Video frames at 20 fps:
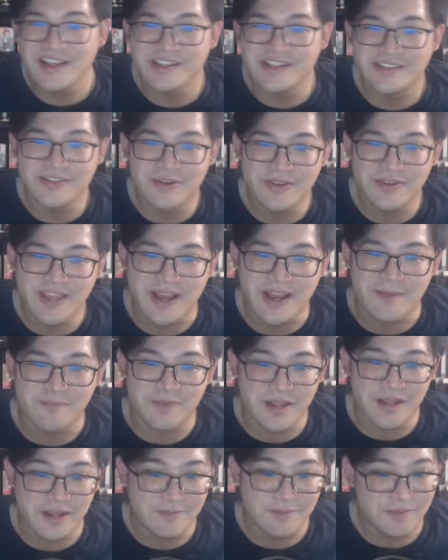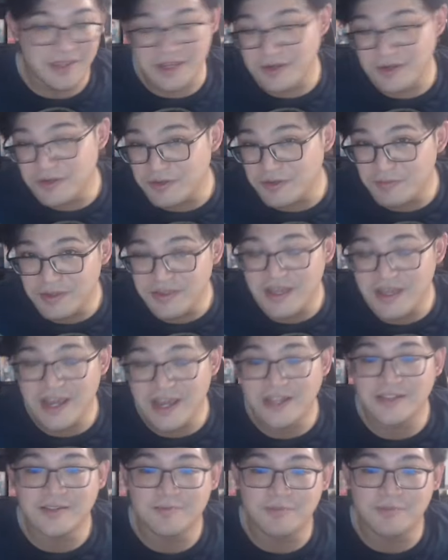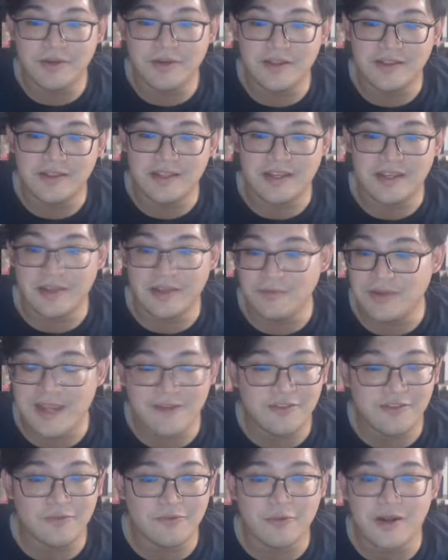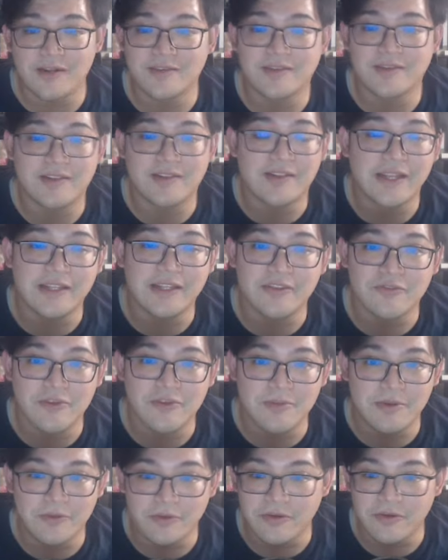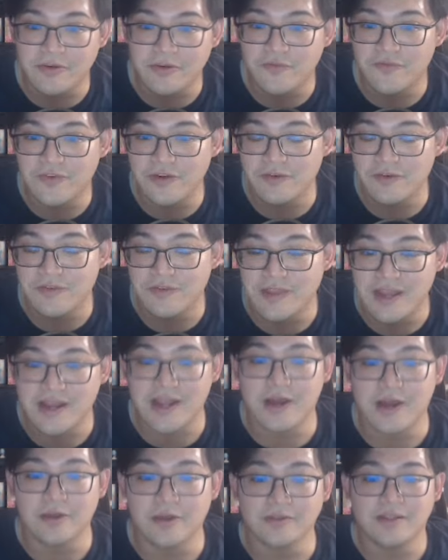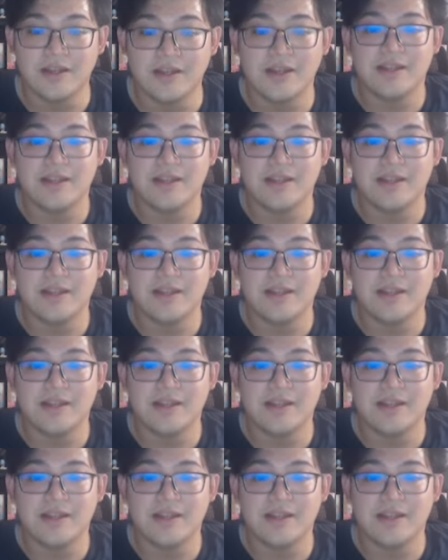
So yeah, um, it could be that, but again, we have to watch the light stream in order to figure that out.